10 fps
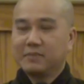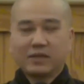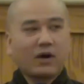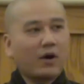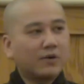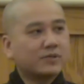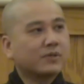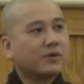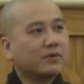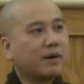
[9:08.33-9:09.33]
but
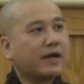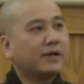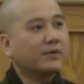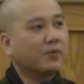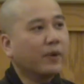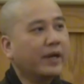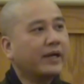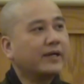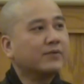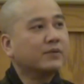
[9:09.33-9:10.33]
also by the
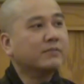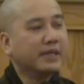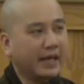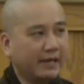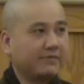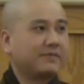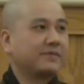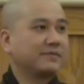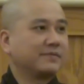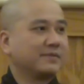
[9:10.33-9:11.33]
way we
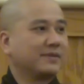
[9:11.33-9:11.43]
behave,